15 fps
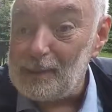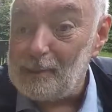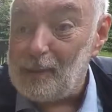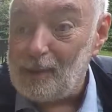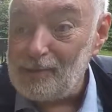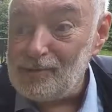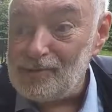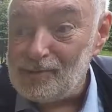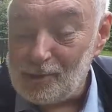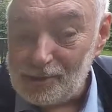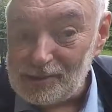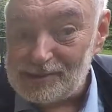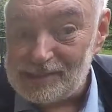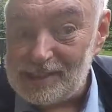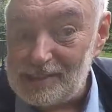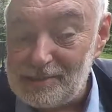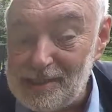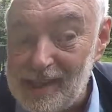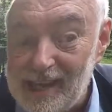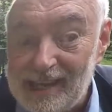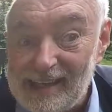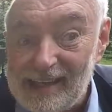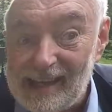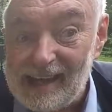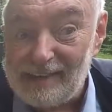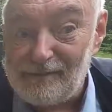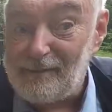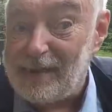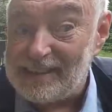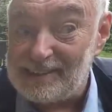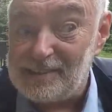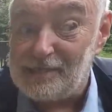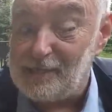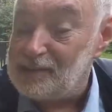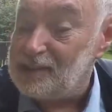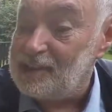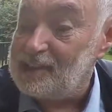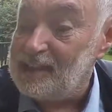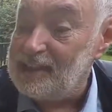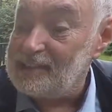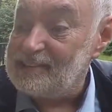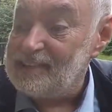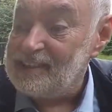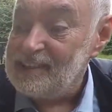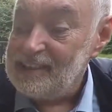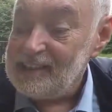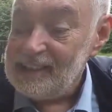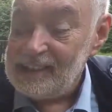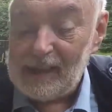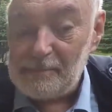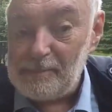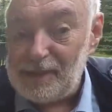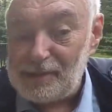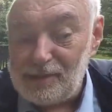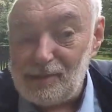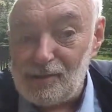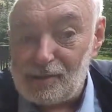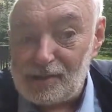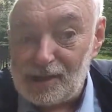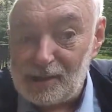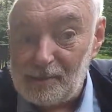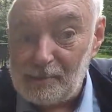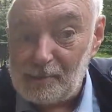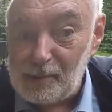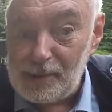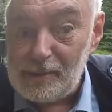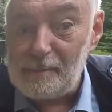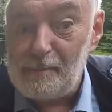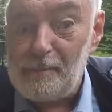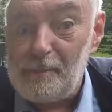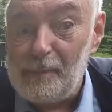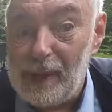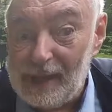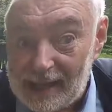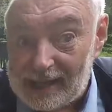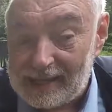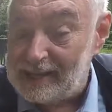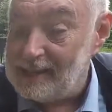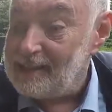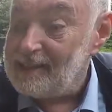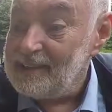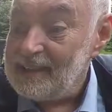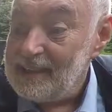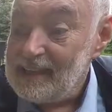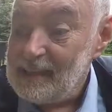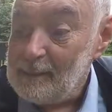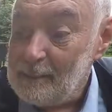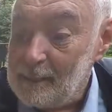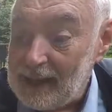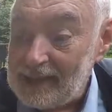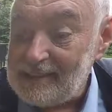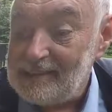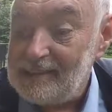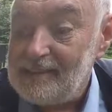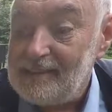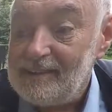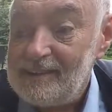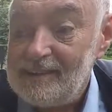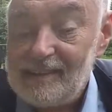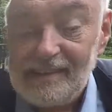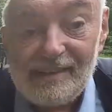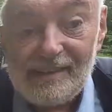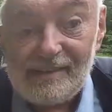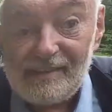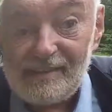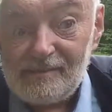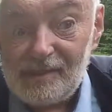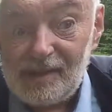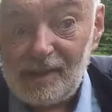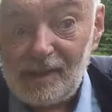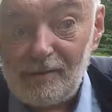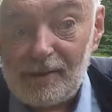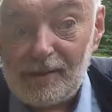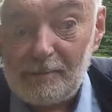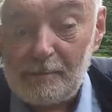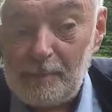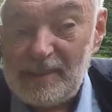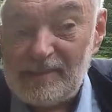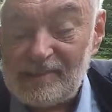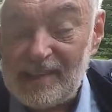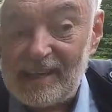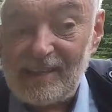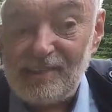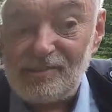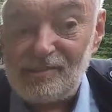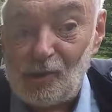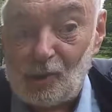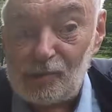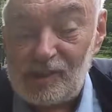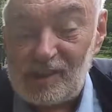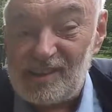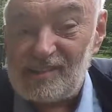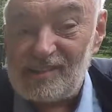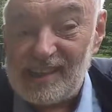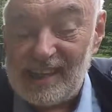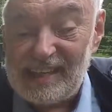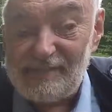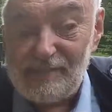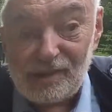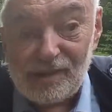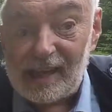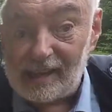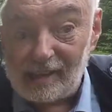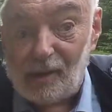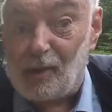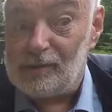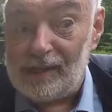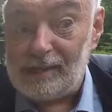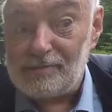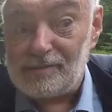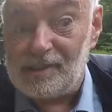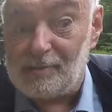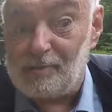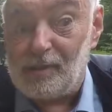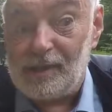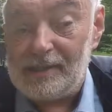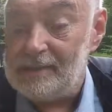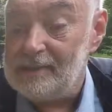ponchos that you get at festivals and things, and makes you look a complete pillar. But, you know, beats getting soaked to the skin if you get caught out somewhere.